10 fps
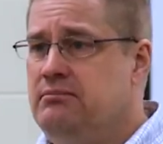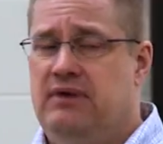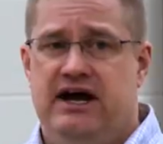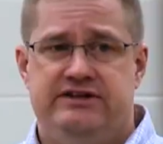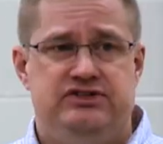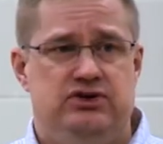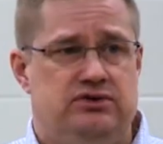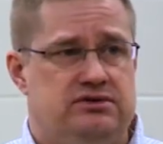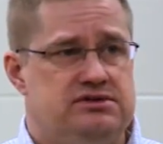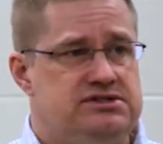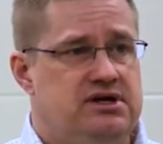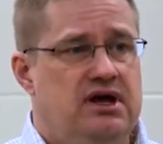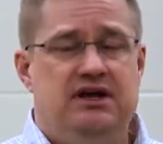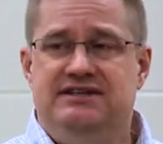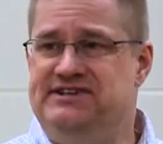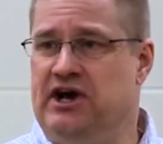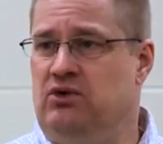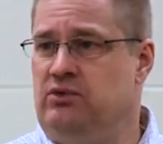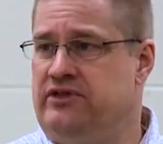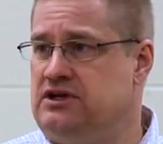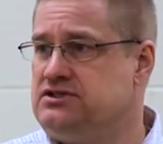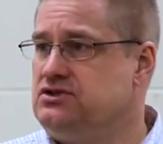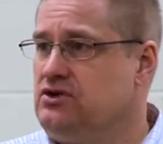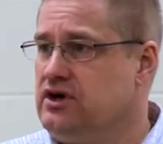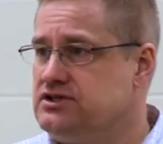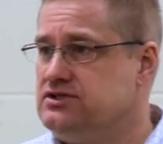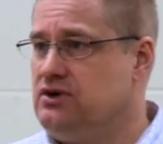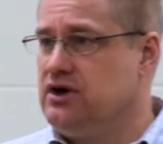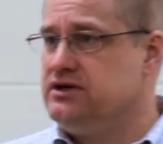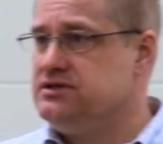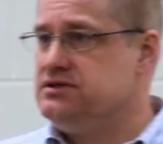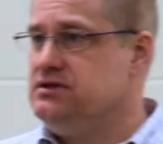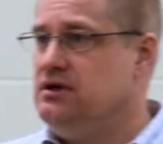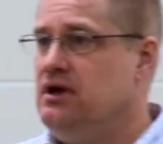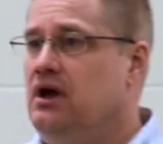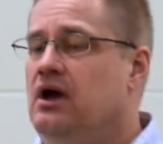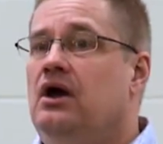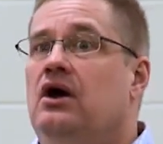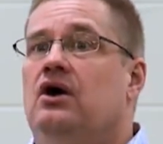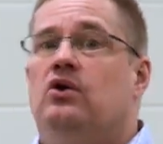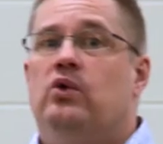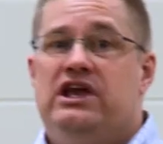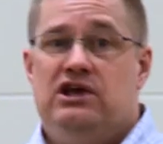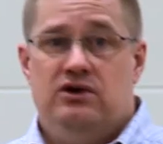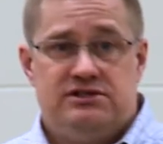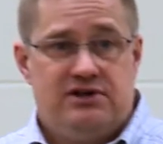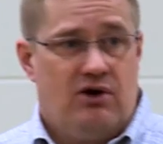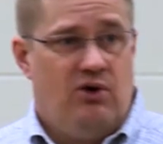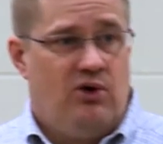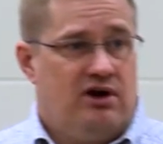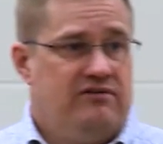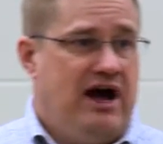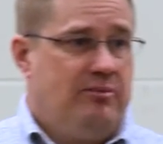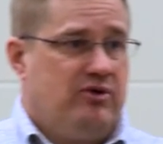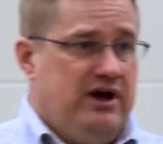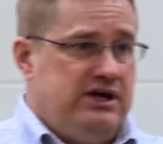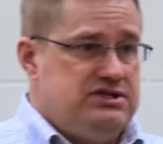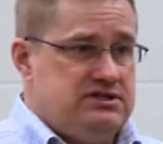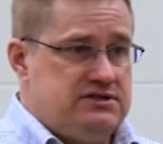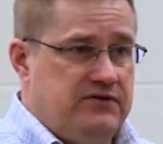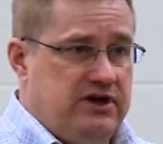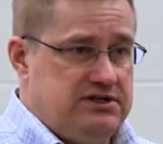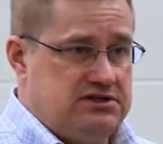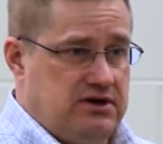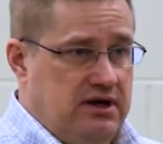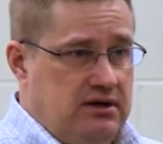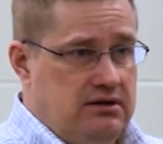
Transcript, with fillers: my students dealt with an historic source, we used our order of operations for history.